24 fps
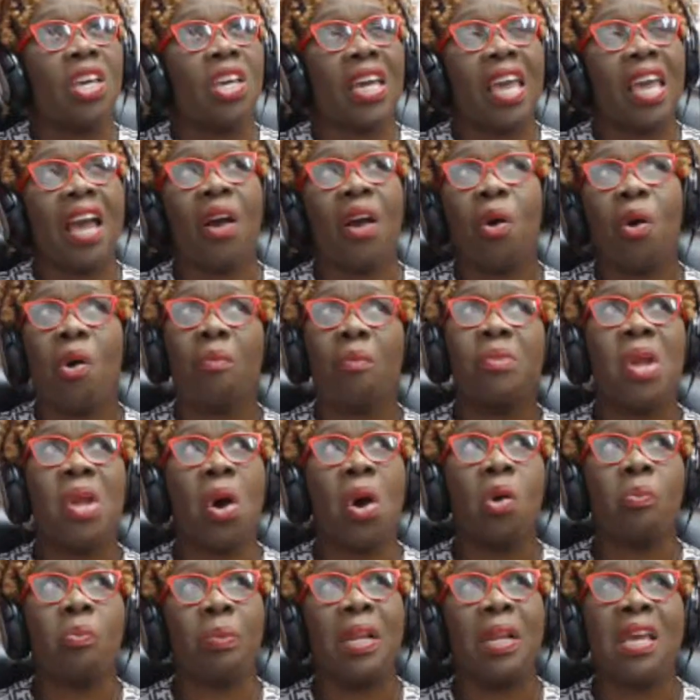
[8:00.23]
you can come
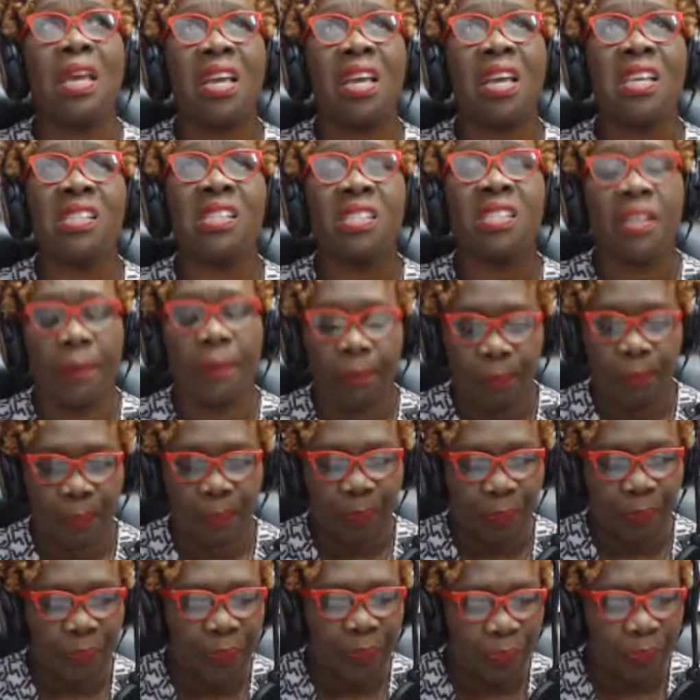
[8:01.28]
now, please.
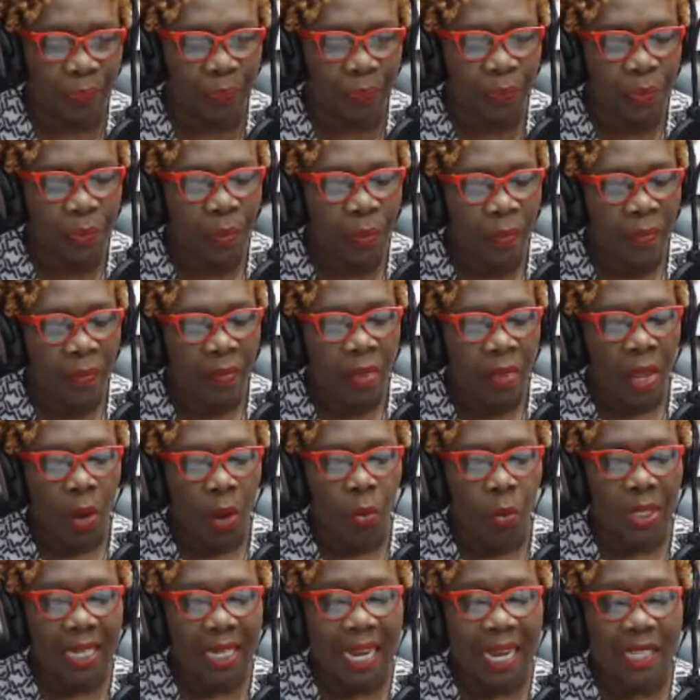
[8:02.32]

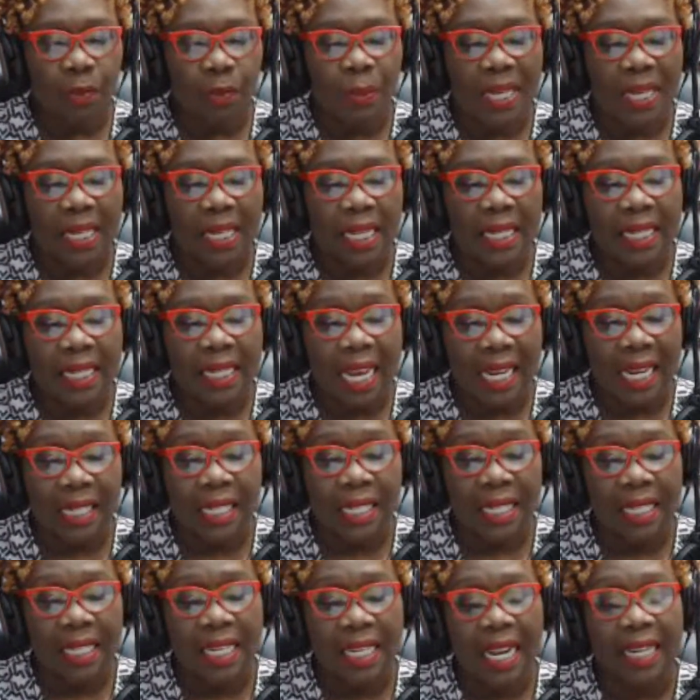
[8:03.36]
Which has been
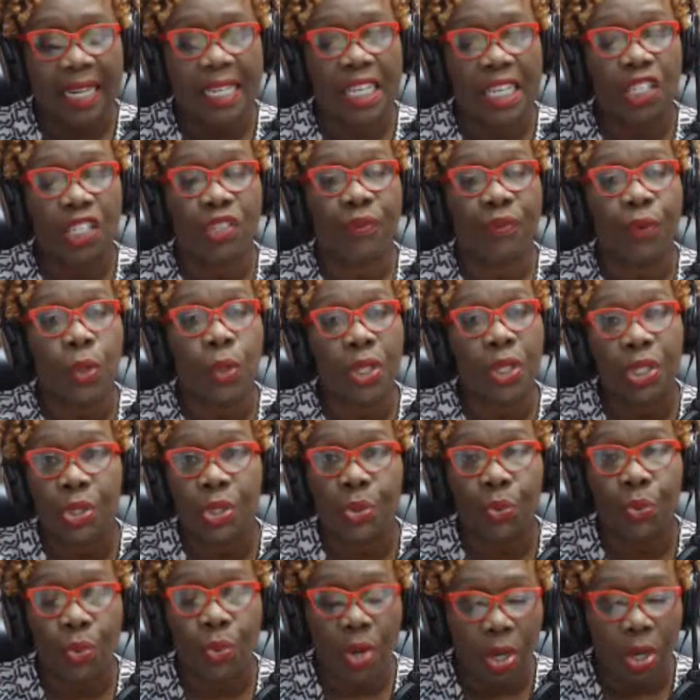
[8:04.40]
detected in at least
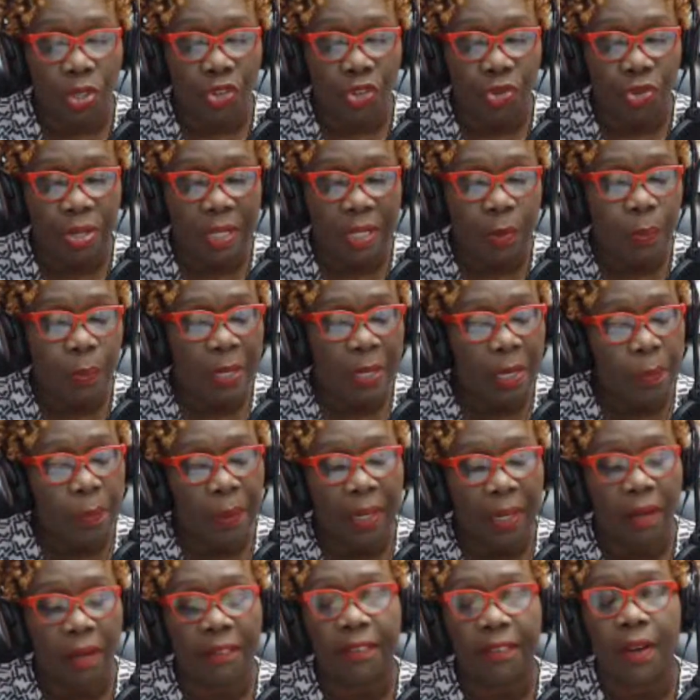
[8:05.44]
42 countries.
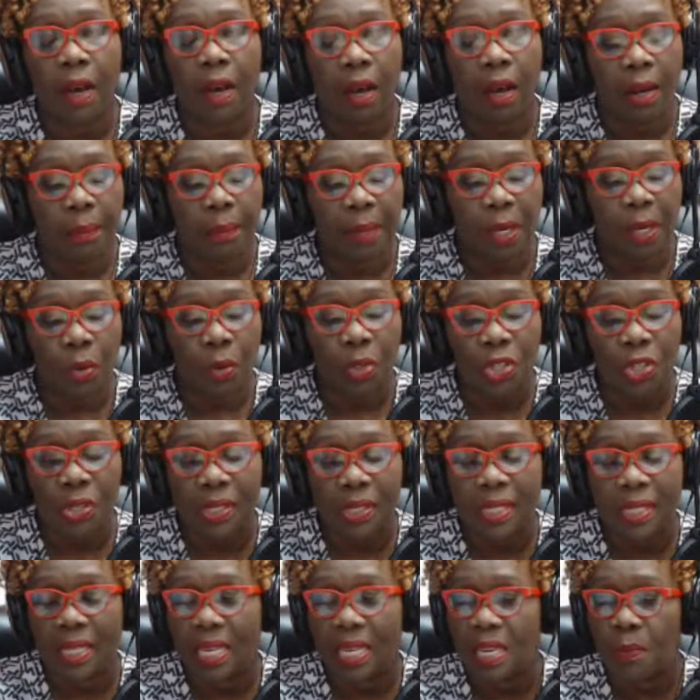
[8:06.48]
People of God, make we
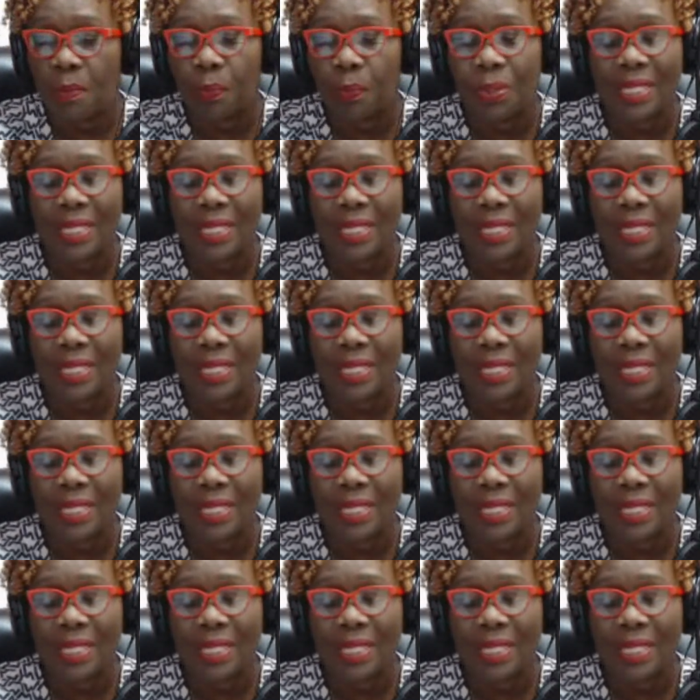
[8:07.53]
just keep